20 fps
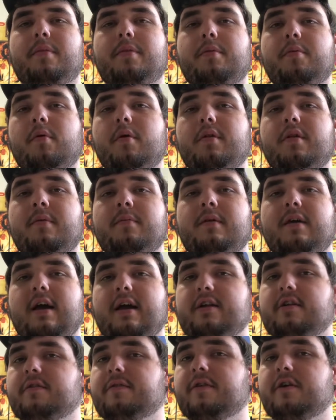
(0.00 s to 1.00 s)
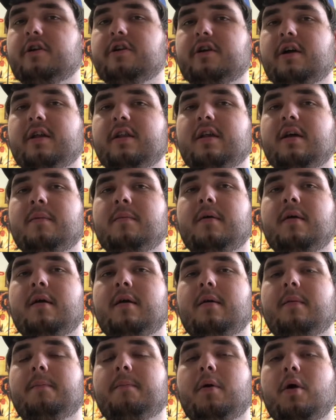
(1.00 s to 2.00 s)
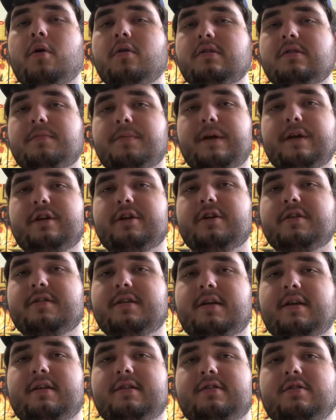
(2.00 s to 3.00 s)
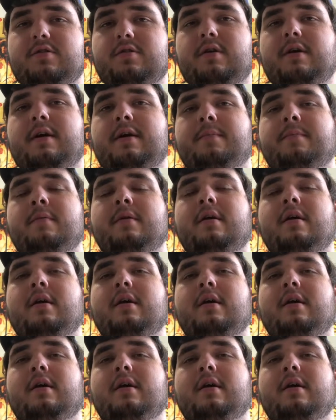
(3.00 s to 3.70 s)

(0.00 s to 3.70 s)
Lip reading: Throw them, catch fish on them, post pictures on Instagram,